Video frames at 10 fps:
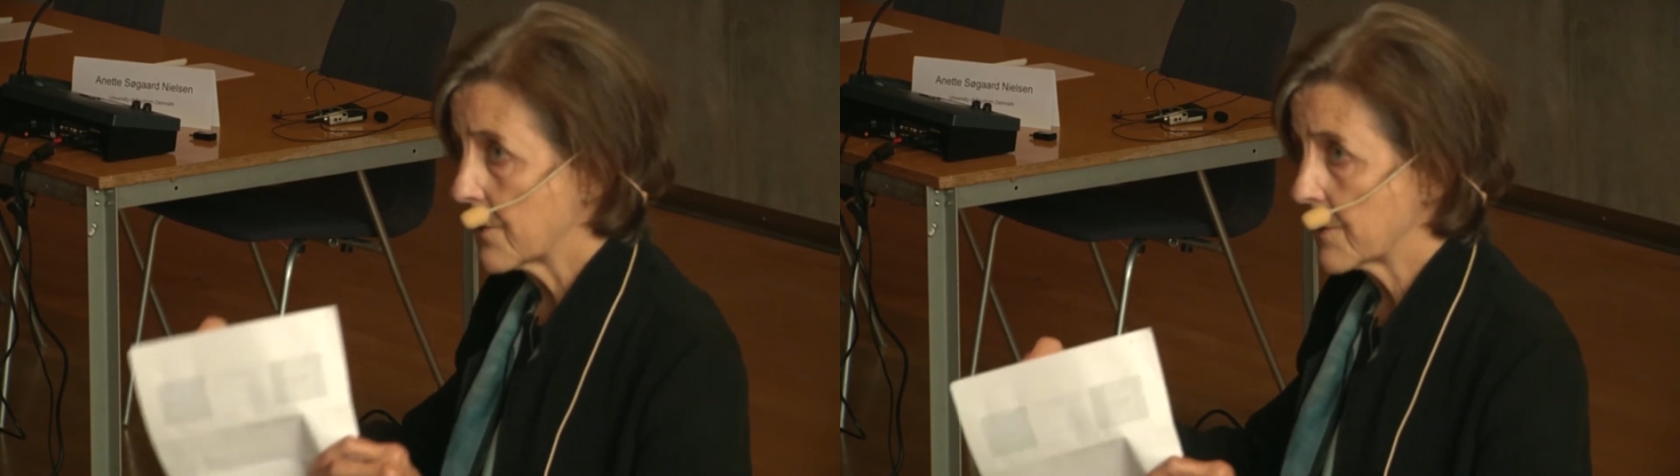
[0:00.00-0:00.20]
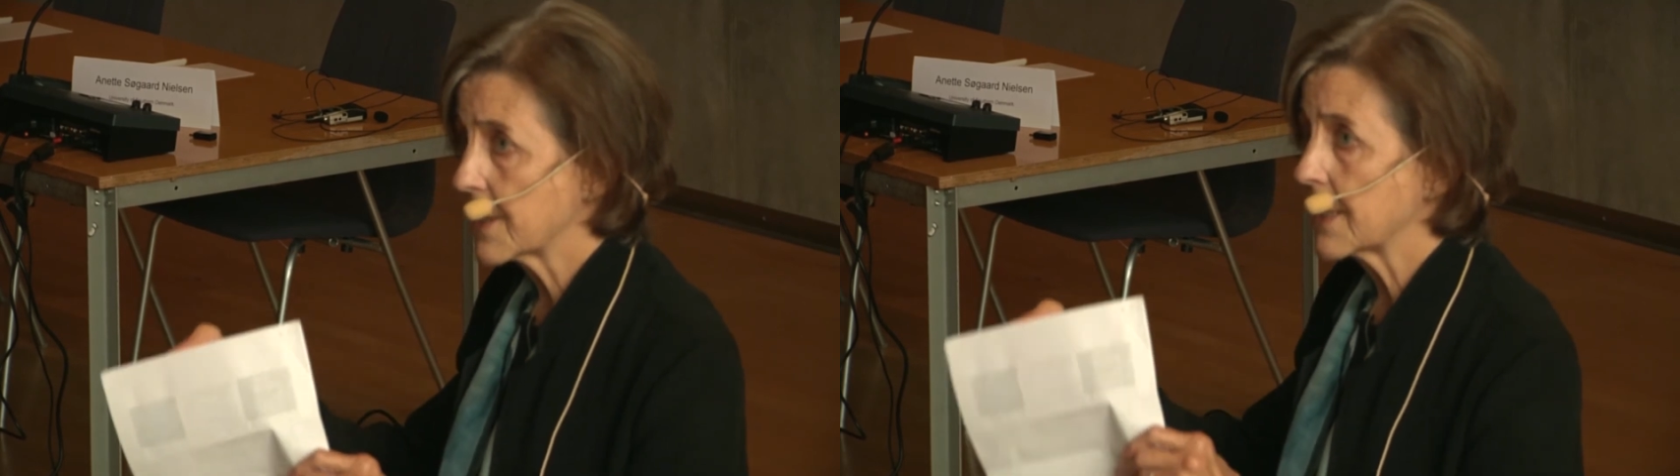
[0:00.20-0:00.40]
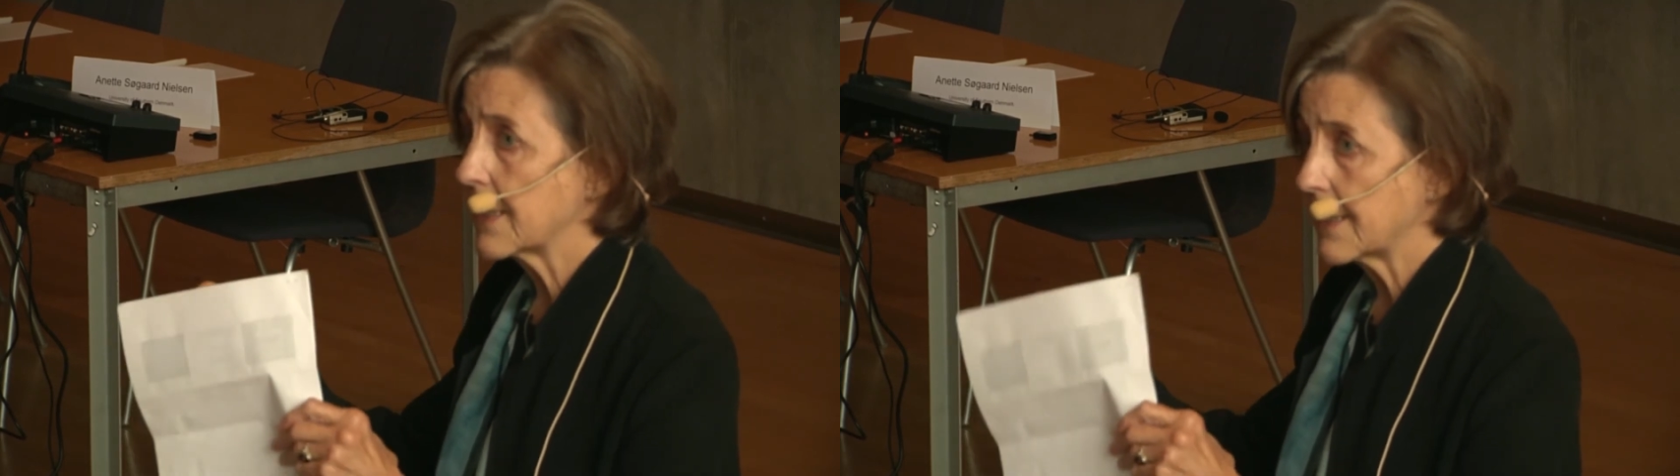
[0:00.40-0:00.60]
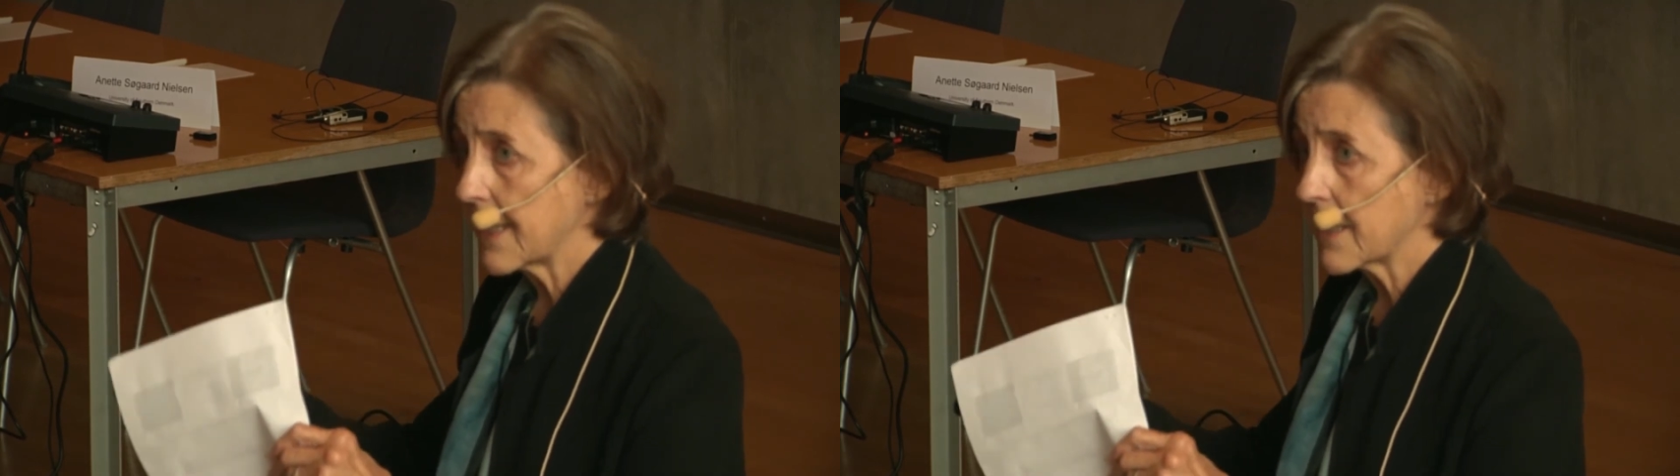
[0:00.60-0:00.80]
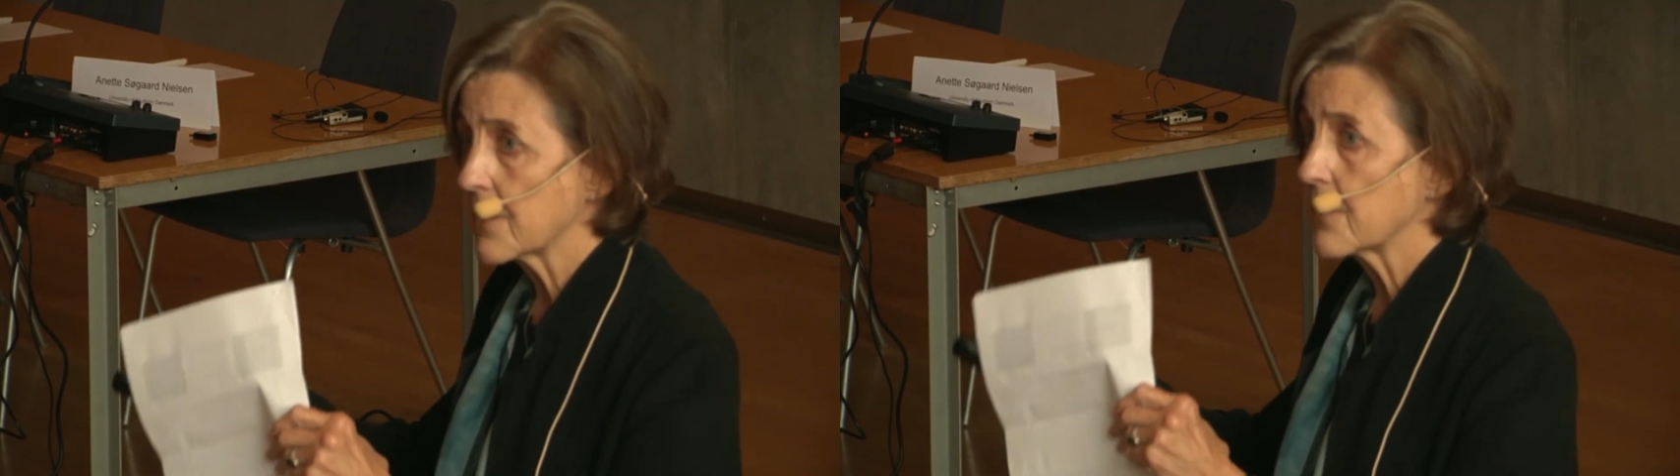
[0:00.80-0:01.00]
nursing,
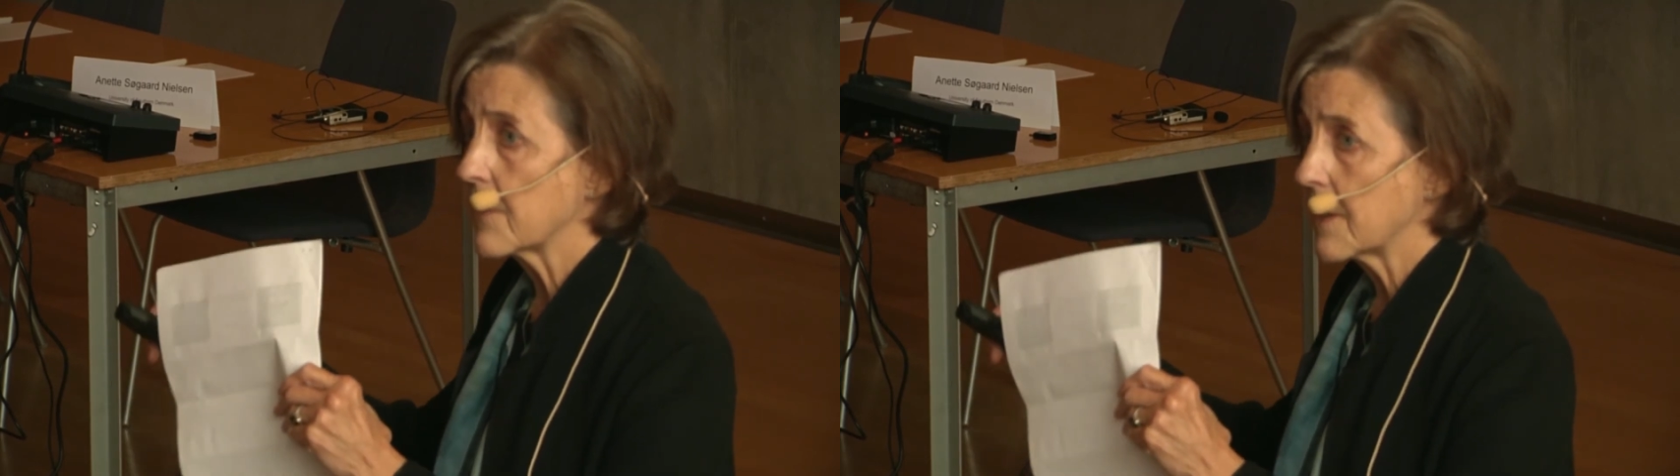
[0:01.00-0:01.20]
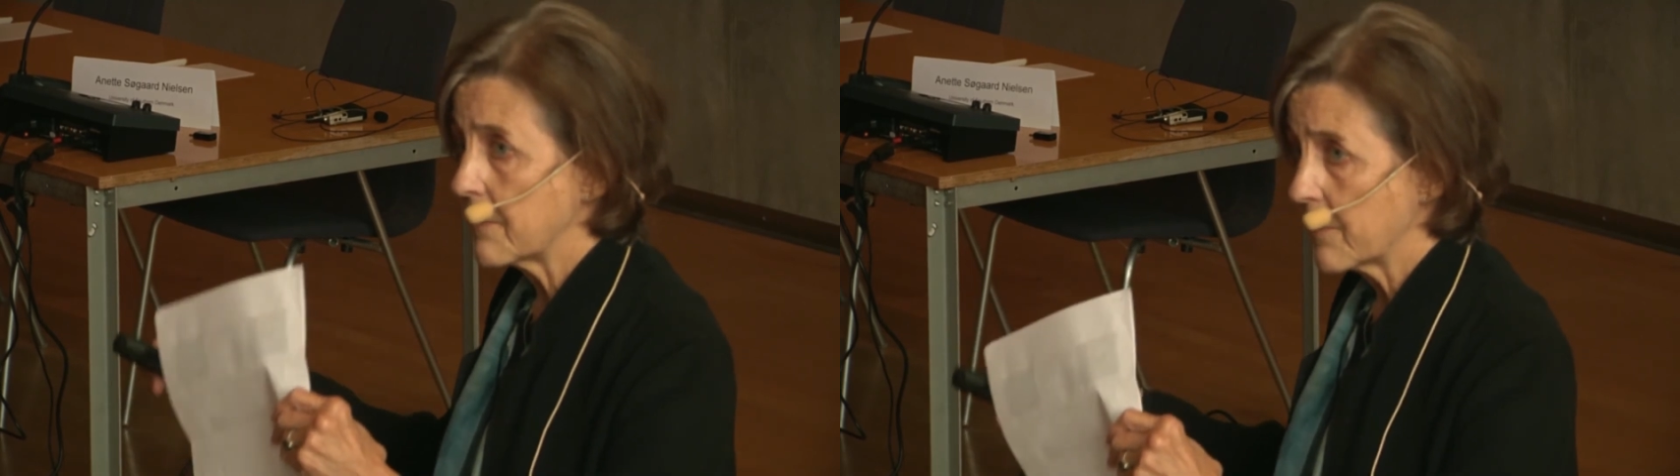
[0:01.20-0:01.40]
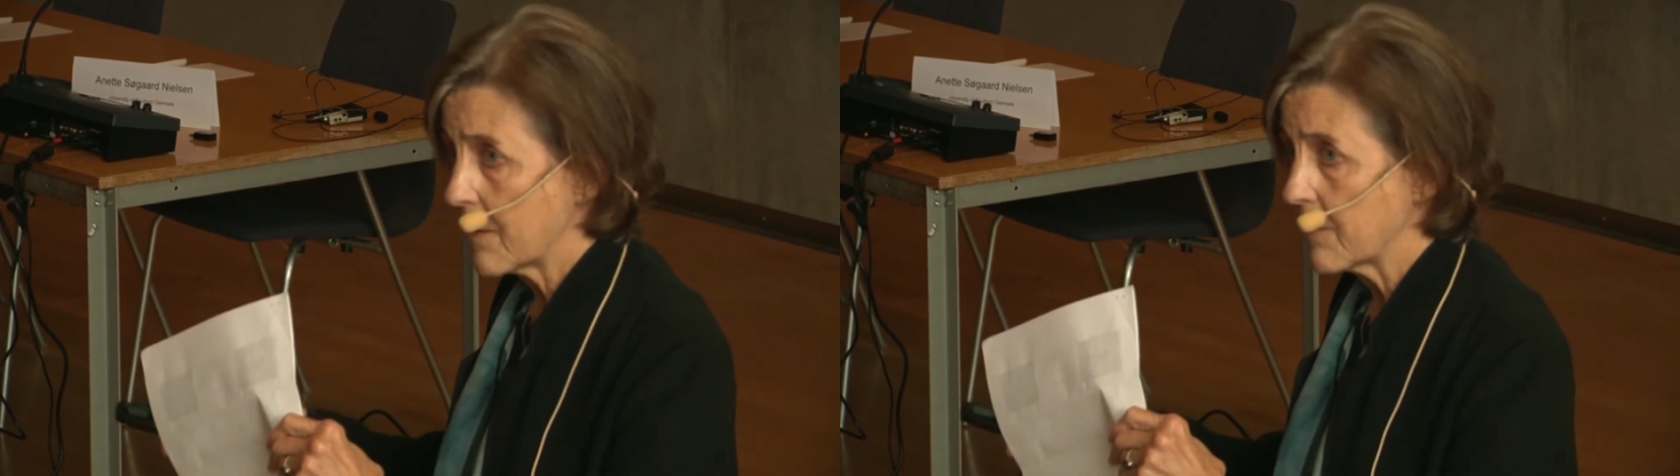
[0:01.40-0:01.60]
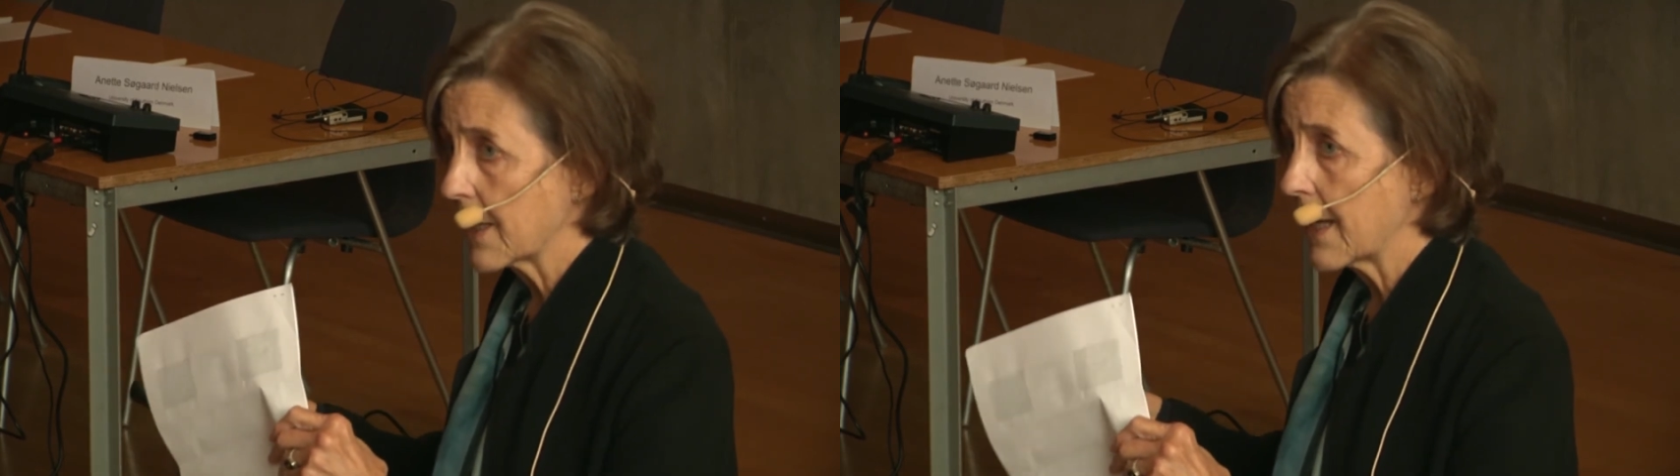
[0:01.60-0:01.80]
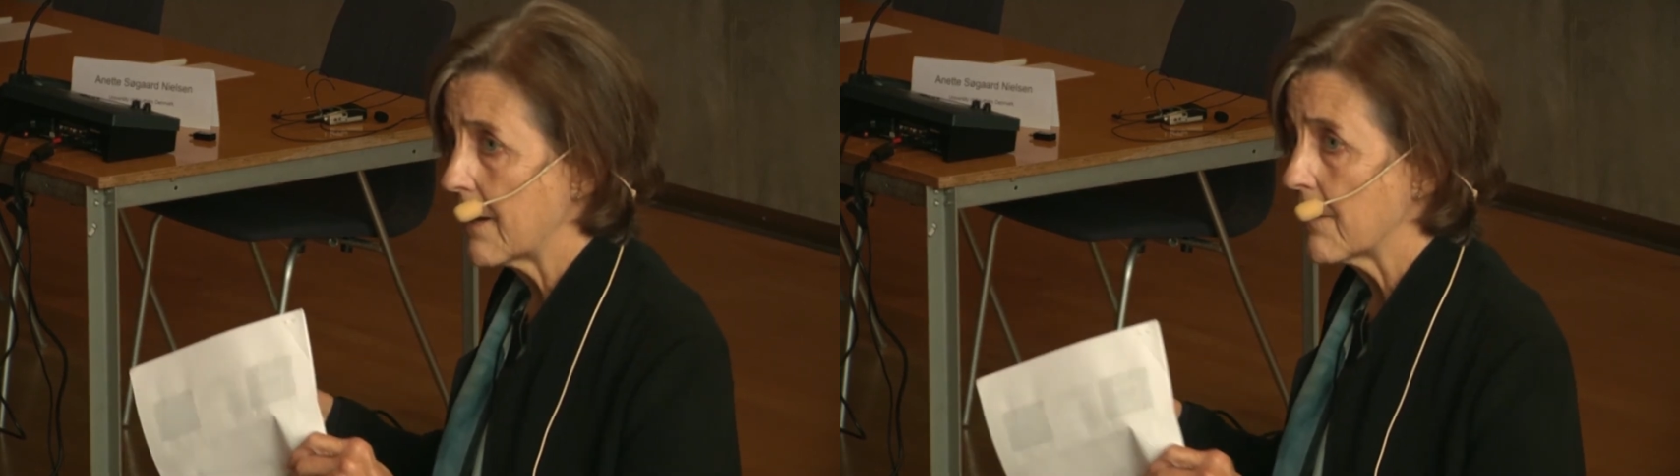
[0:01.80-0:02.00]
dentistry,
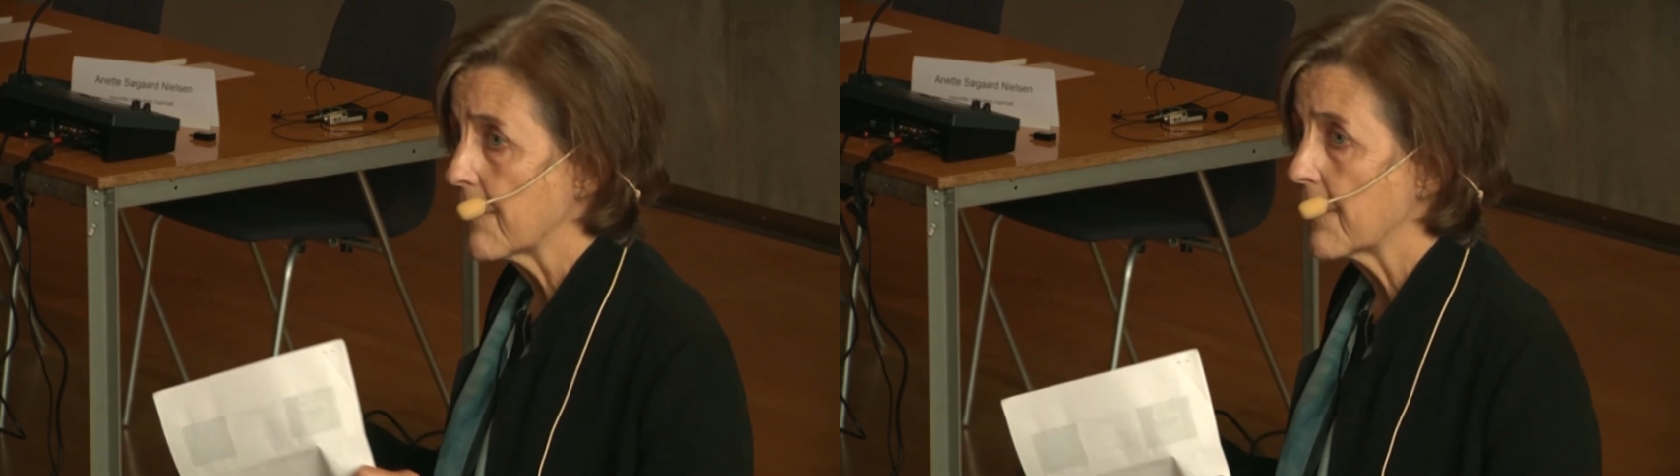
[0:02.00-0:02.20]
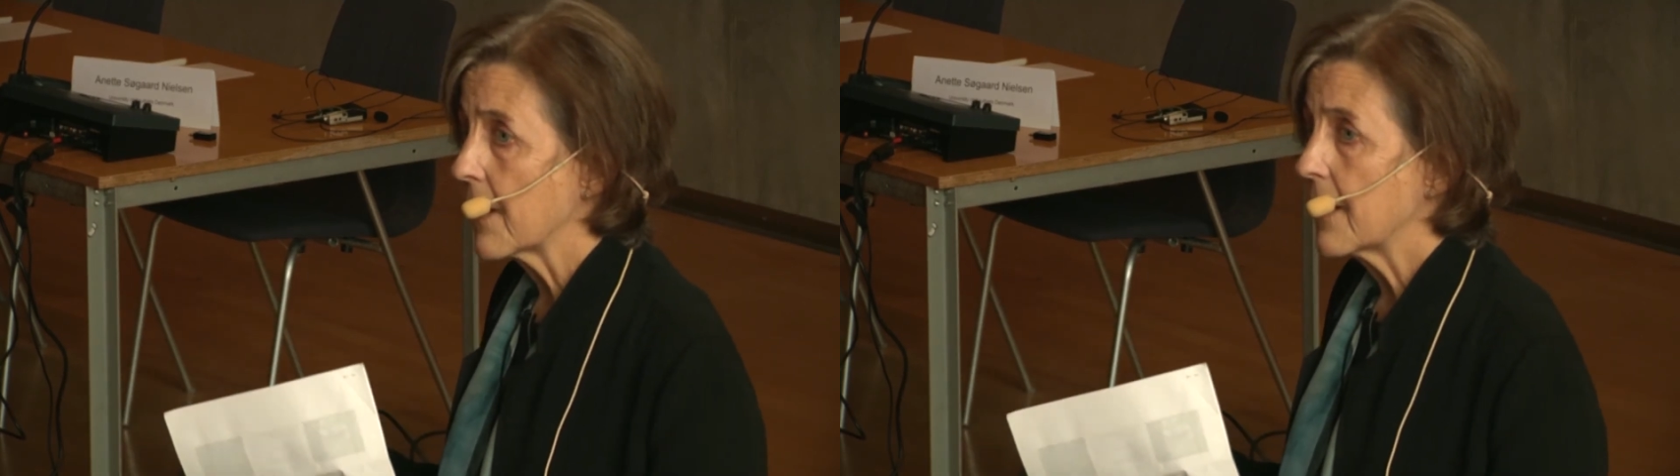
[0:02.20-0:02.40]
public health.